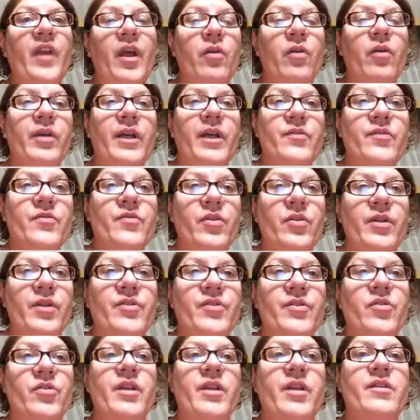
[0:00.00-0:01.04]
Okay, so let's
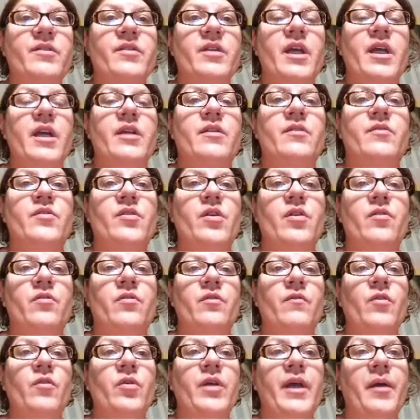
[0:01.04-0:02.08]
try this again. So the
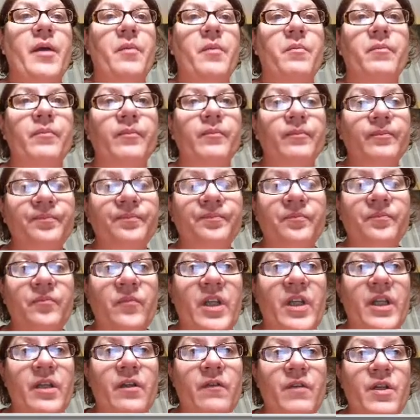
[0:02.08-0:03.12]
vocab.
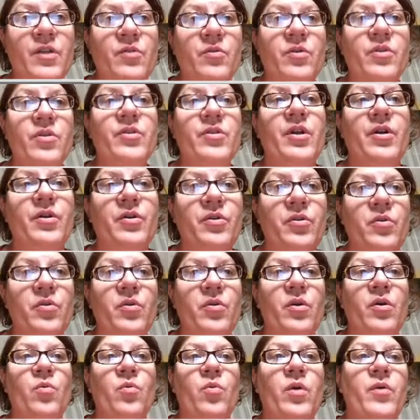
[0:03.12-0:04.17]
Individuals are who
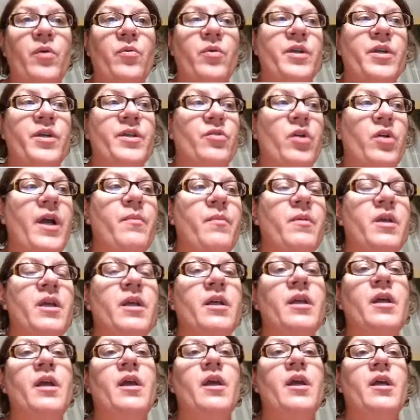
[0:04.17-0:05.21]
or what we're
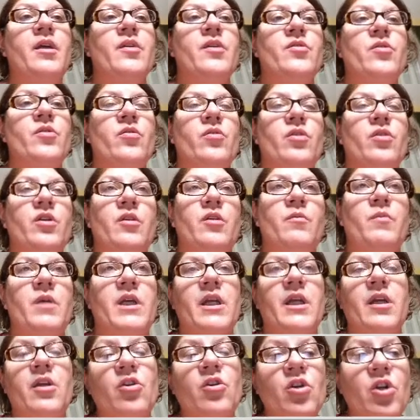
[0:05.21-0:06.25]
describing. So it could be
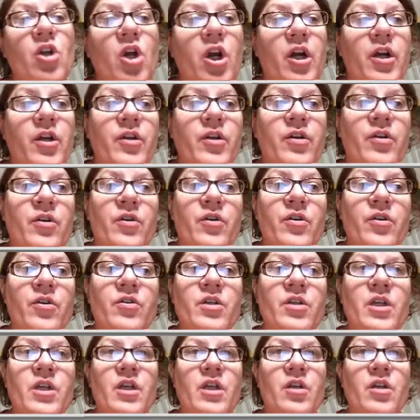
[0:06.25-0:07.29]

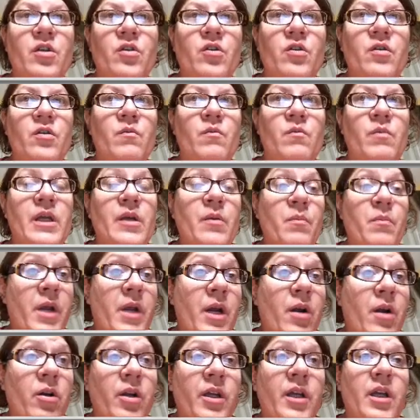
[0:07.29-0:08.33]
kindergartners, it could be
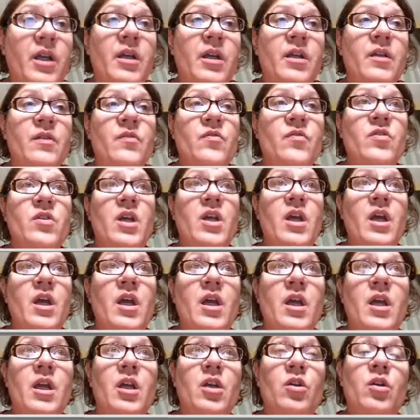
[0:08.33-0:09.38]
Americans,
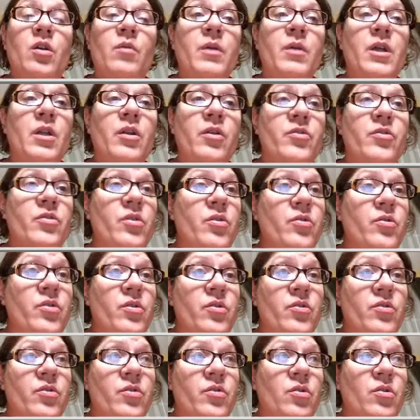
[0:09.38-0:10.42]
it could be Los
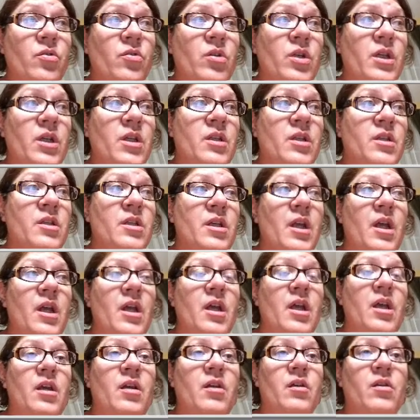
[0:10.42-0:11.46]
Osos students,
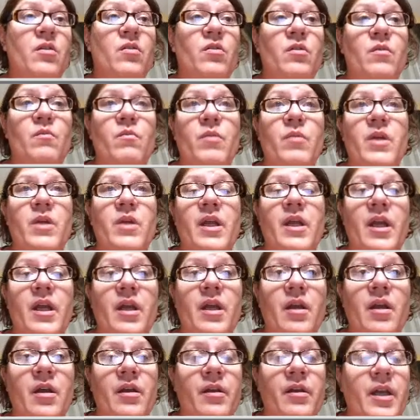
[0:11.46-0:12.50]
it could be
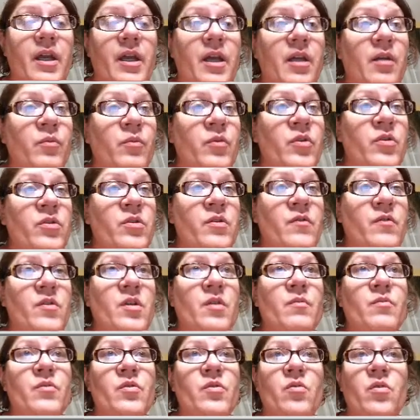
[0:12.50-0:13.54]
animals of
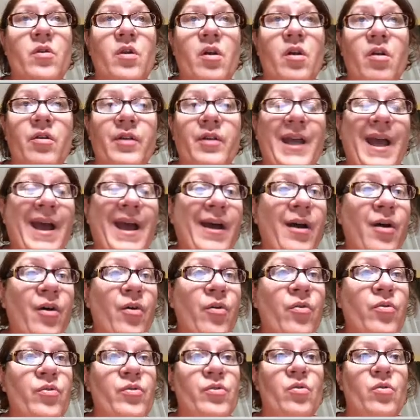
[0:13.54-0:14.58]
some sort, all
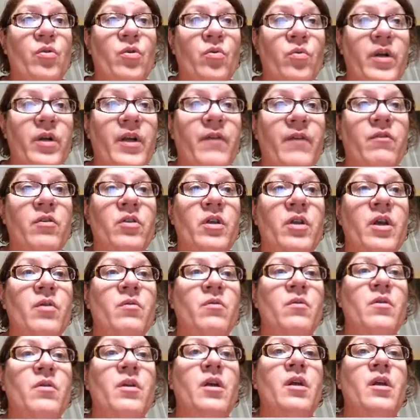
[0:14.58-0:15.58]
cows, or whatever the